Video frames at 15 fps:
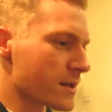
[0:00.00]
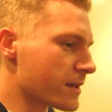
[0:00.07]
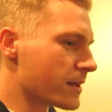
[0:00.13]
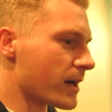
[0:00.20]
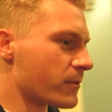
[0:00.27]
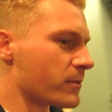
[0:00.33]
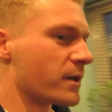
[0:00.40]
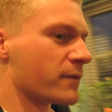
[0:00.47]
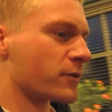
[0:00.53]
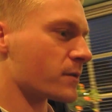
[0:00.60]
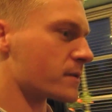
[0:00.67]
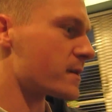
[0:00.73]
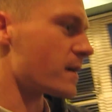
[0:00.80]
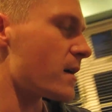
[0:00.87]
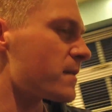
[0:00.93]
like that when I've
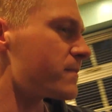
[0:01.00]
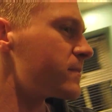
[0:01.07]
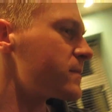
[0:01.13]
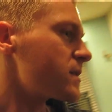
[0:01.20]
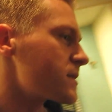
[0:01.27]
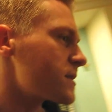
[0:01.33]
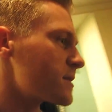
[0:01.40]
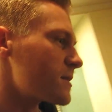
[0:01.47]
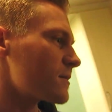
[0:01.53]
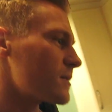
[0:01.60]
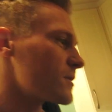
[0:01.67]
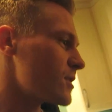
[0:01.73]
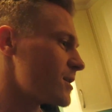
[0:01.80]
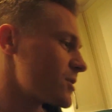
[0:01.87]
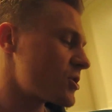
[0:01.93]
got time, just
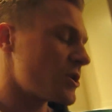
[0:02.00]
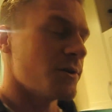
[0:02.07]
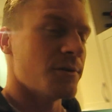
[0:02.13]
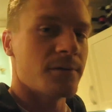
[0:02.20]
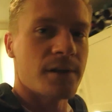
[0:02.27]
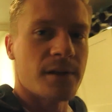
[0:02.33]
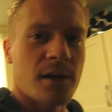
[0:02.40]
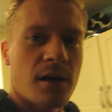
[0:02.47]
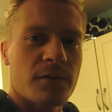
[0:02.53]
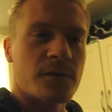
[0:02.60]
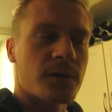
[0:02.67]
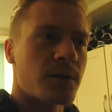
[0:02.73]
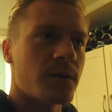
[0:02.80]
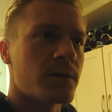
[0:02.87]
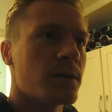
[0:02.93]
chilled in the
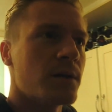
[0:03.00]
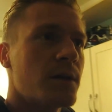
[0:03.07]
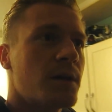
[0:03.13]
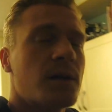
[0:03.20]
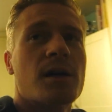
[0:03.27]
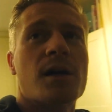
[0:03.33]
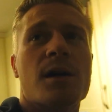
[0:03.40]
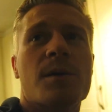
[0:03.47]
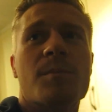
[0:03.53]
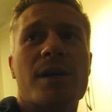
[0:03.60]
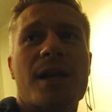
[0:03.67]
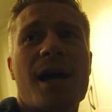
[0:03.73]
afternoon. Um, but